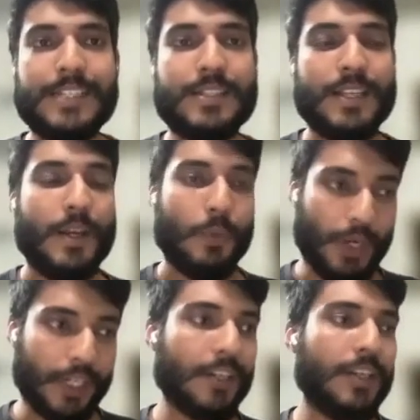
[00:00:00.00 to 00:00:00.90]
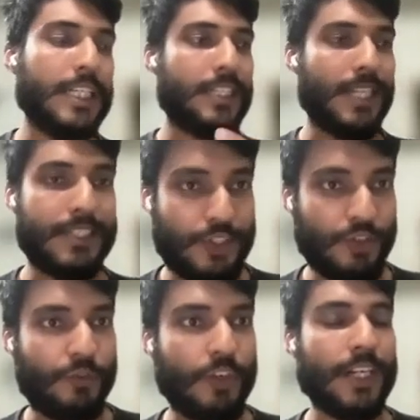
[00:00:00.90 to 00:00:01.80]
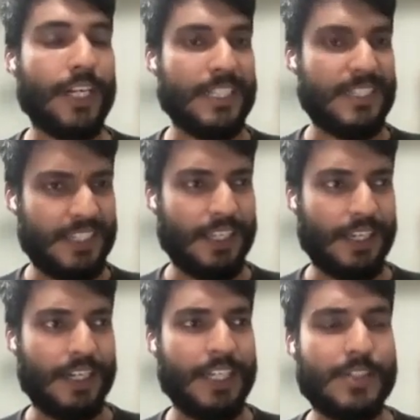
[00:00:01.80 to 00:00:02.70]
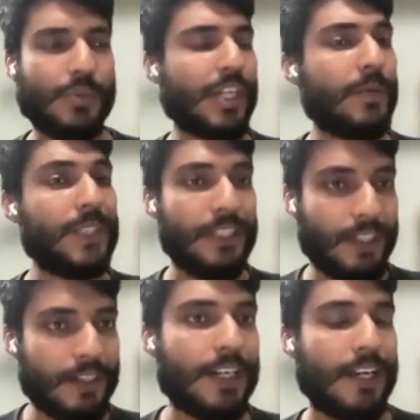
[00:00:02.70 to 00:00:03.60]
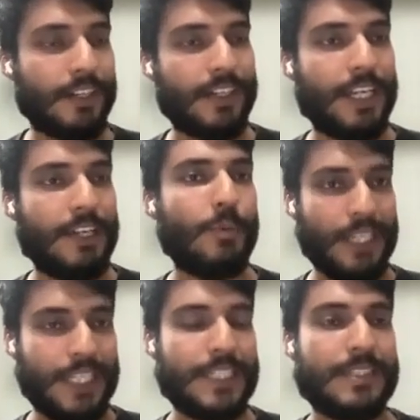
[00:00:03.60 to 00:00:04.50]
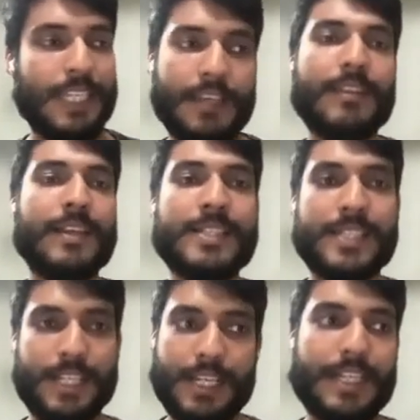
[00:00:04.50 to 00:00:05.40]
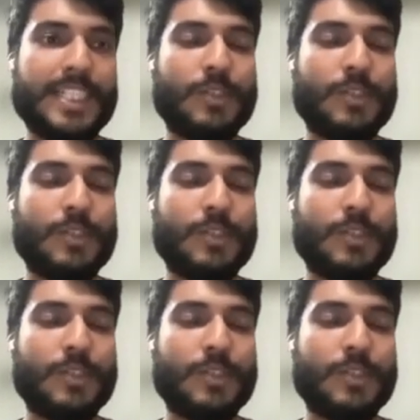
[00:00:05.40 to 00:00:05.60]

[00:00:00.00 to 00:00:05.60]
He's working on digitization front and he's working with Internet Archive. What he thinks